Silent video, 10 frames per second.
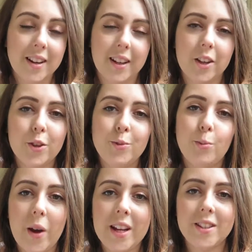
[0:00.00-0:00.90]
Like, I
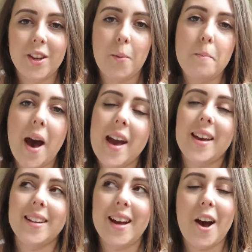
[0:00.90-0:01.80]
couldn't wait to come
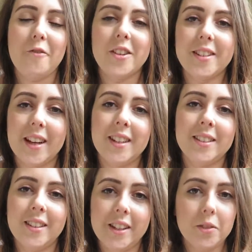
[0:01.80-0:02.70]
back and have a
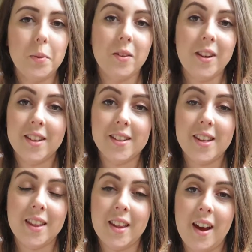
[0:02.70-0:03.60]
second experience
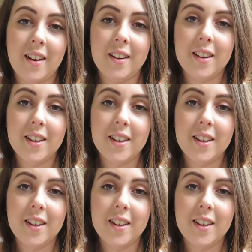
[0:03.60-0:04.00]
in there.